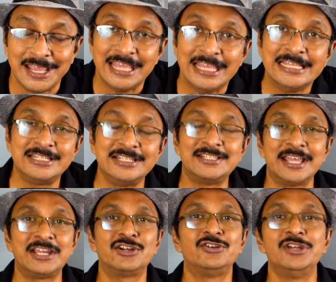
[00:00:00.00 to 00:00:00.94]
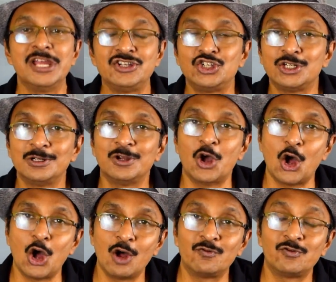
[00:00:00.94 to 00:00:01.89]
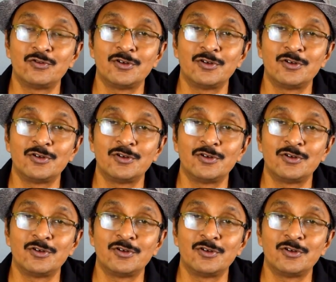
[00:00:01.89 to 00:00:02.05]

It is a creation of